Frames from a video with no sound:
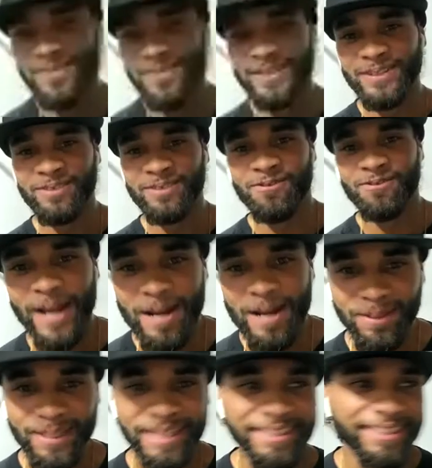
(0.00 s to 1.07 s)
this
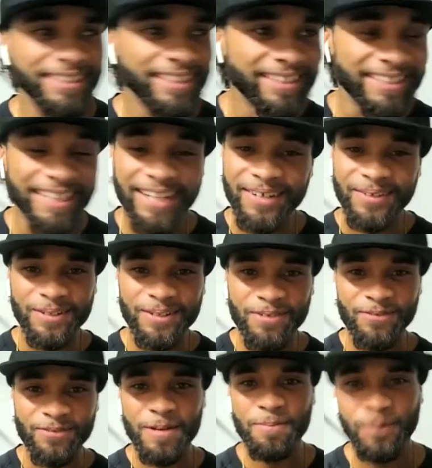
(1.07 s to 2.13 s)
family that sits out on their
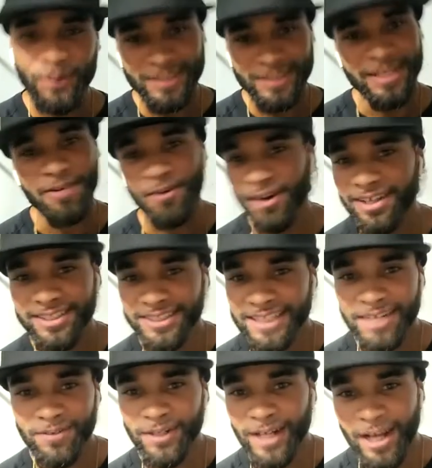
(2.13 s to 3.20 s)
front porch that watches
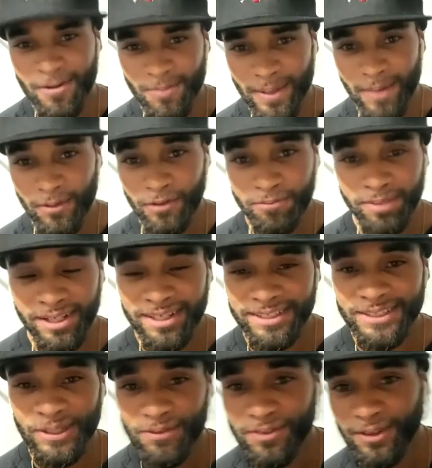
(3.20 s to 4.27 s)
every game that we played
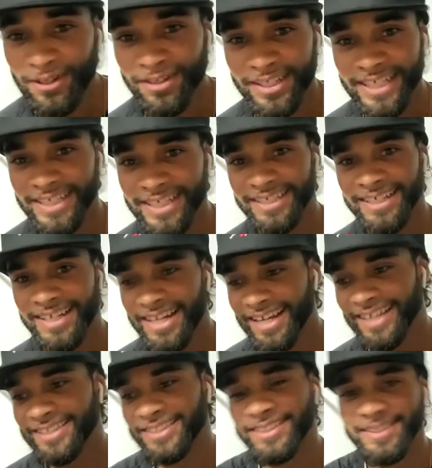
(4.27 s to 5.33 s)
so far. They
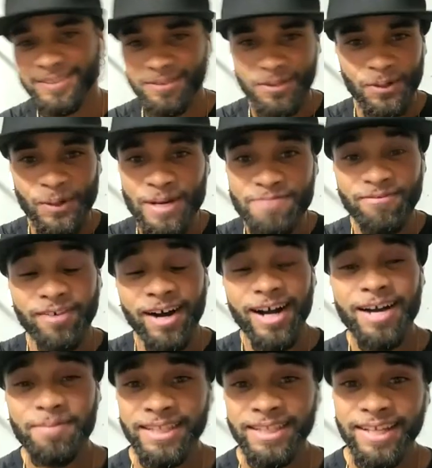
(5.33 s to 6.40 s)
it just is a great
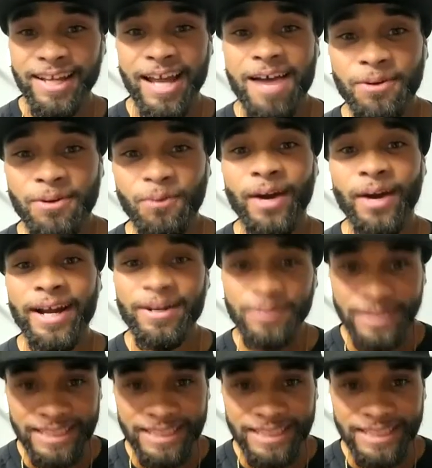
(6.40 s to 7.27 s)
vibe that they have yeah. around it.